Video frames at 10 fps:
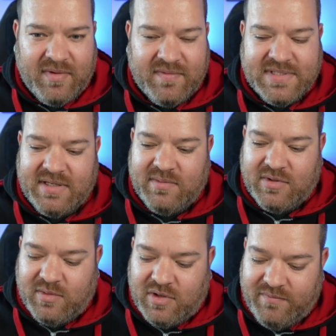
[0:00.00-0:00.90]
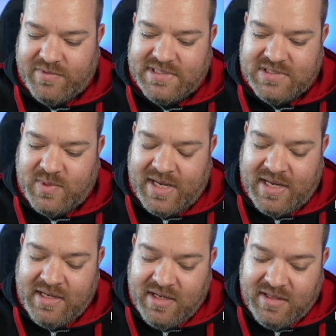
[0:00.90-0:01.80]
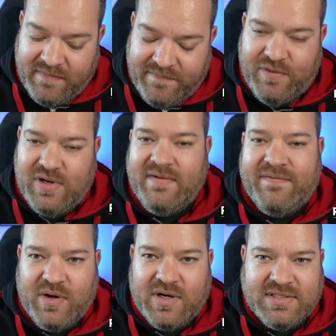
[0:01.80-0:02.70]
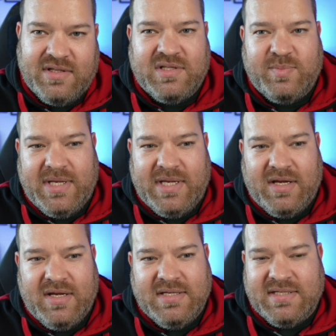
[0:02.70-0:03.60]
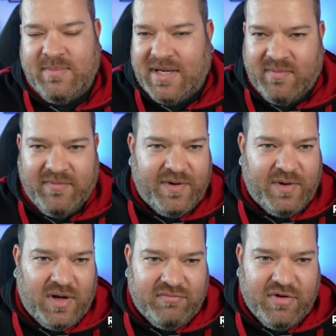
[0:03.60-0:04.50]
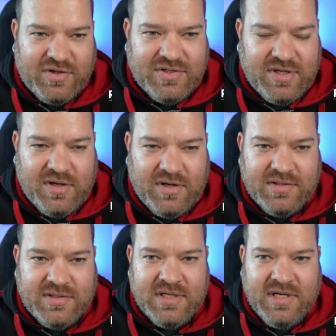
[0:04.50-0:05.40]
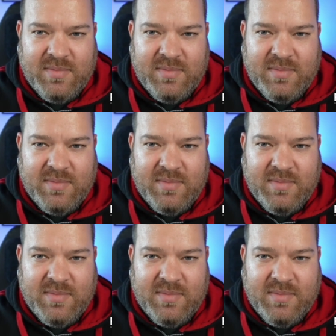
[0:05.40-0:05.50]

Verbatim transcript: I've seen conferences where they're fully focused on the speakers, they make them feel like rock stars,